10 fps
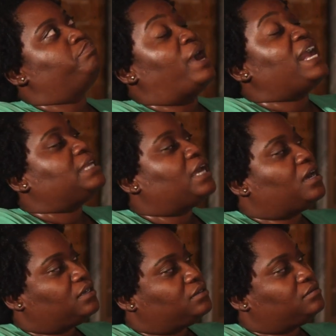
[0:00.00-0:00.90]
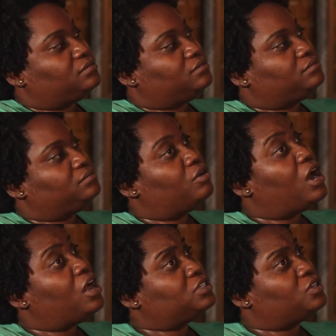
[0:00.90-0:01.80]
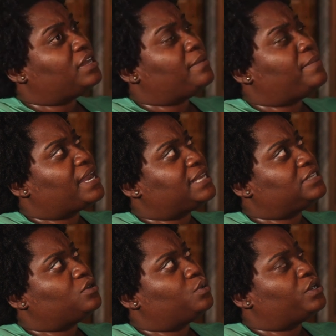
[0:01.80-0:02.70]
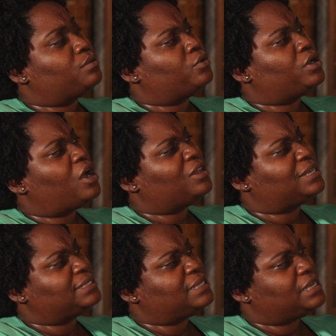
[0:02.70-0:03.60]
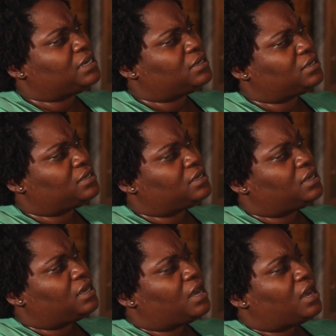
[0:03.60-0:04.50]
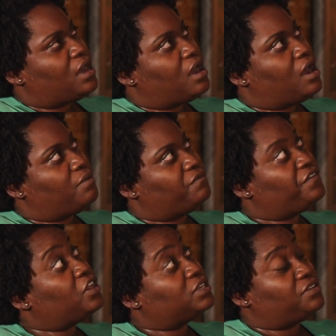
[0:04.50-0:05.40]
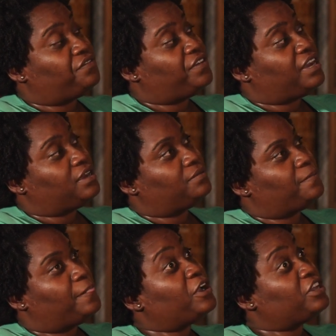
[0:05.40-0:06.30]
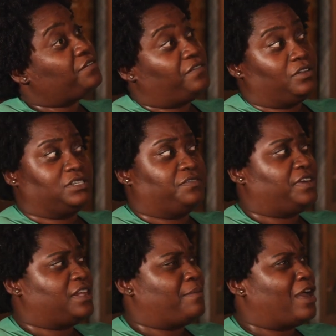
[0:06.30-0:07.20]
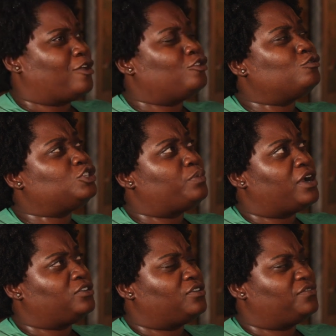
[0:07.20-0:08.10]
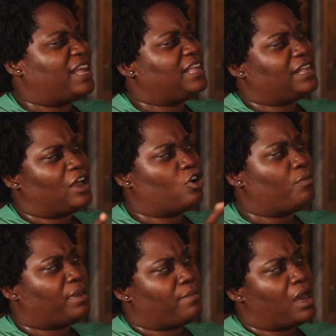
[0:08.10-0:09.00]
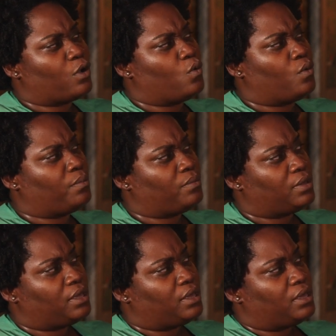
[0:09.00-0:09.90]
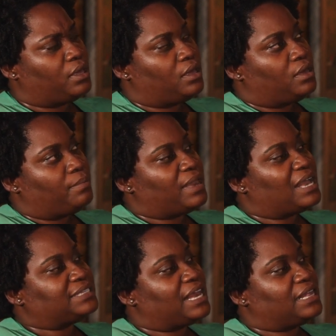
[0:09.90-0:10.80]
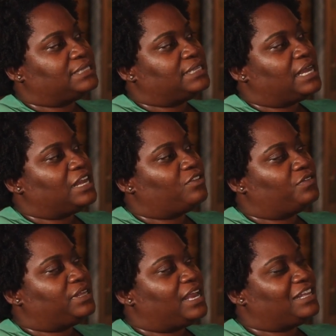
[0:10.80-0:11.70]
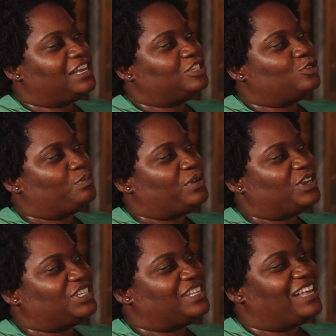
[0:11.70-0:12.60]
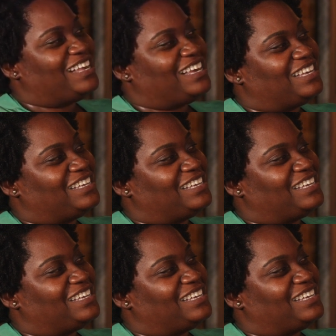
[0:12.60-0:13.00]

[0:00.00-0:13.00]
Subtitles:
brighter, but also they make I see the world more honestly. Philosophy, learning philosophy, that I mean, a huge part of, I think, that coming back home. Because I understand I don't have to take things too personally.